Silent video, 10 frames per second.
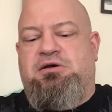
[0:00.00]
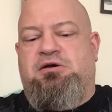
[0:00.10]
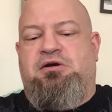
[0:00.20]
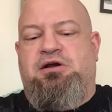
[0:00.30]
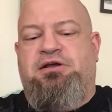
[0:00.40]

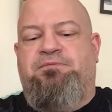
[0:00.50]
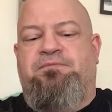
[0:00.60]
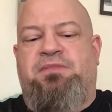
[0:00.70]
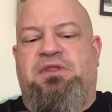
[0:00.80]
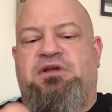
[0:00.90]
All right.
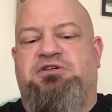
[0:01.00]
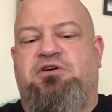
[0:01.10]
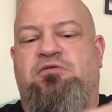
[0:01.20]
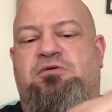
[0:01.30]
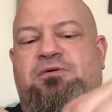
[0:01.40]

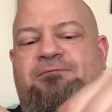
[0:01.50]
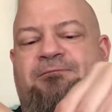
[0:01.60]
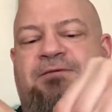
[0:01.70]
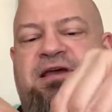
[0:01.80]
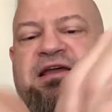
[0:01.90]
So,
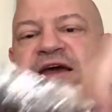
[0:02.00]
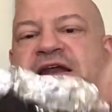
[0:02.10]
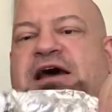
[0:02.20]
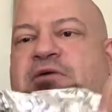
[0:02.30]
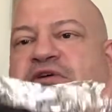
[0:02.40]
again,
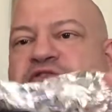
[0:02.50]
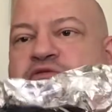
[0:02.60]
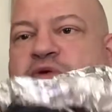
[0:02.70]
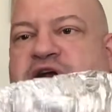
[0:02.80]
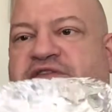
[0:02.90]
however you
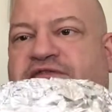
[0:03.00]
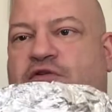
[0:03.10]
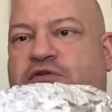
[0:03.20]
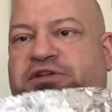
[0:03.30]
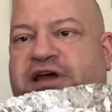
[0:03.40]
want to
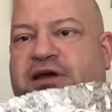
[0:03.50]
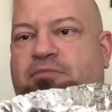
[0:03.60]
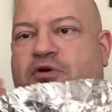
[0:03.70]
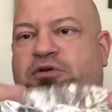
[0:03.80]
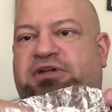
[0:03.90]
fold it and
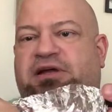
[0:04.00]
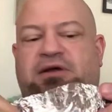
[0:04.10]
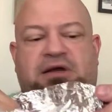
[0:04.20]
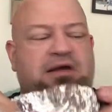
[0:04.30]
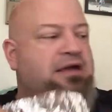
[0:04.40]
mold it.
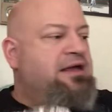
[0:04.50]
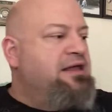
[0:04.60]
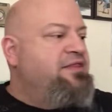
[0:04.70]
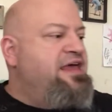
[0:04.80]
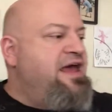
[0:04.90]

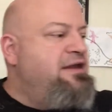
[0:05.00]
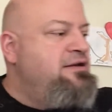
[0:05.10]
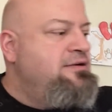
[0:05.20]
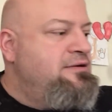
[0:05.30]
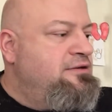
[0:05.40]

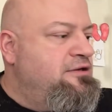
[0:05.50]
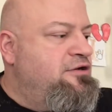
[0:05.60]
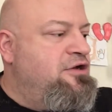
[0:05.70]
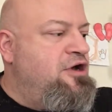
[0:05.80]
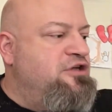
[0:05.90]
Then you
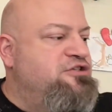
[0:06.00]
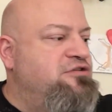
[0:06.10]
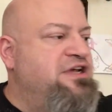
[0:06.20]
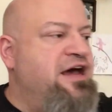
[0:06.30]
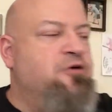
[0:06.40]
can also,
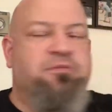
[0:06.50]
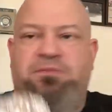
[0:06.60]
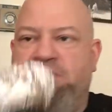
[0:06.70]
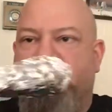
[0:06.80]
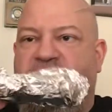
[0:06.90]
to help
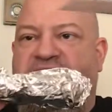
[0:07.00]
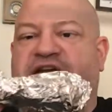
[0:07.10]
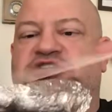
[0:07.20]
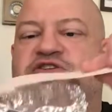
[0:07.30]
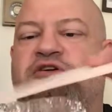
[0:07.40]
make it
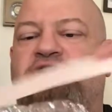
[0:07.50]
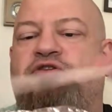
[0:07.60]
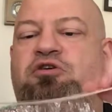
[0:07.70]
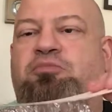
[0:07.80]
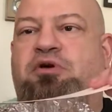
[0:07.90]
sturdy, you
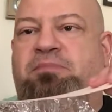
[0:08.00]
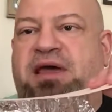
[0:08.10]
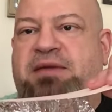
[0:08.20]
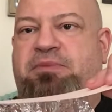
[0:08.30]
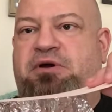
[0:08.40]
could put
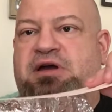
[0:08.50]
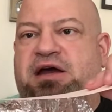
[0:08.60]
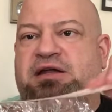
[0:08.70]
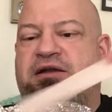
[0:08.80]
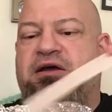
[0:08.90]
paper, cut
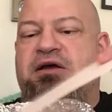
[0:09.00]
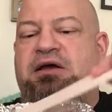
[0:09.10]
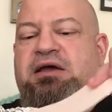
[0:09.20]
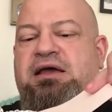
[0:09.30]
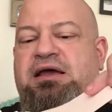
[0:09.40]
it,
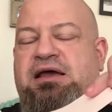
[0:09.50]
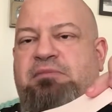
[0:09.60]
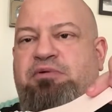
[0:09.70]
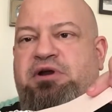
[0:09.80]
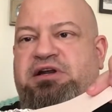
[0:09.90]
and
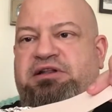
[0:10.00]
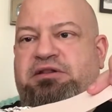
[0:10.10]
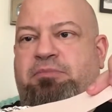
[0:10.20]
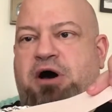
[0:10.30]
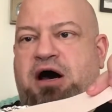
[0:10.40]
put it in the
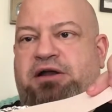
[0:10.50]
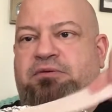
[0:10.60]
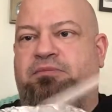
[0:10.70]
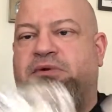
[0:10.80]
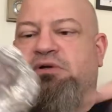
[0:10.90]

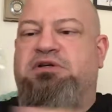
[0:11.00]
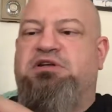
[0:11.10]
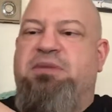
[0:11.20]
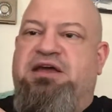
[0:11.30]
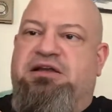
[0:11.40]
bottom to
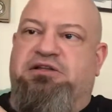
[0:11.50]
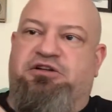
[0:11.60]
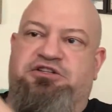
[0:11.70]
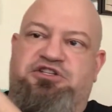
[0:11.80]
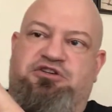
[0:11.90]
make it a little
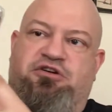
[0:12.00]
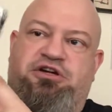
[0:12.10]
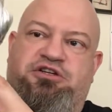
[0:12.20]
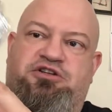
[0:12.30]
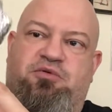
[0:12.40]

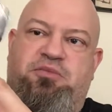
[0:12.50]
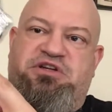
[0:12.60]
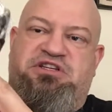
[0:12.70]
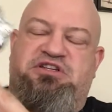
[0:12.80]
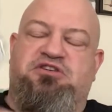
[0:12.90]
sturdier, so when we
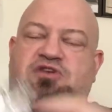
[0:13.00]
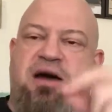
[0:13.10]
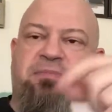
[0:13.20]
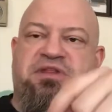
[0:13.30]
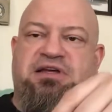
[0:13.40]

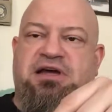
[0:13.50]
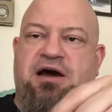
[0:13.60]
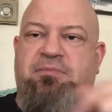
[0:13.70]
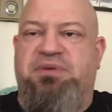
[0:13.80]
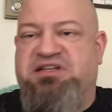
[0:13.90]
drop the
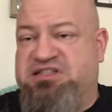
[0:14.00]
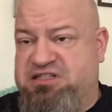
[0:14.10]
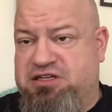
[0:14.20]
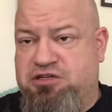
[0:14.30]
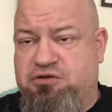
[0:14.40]
pieces
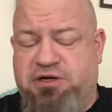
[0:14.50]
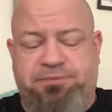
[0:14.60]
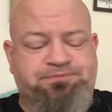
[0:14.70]
into it,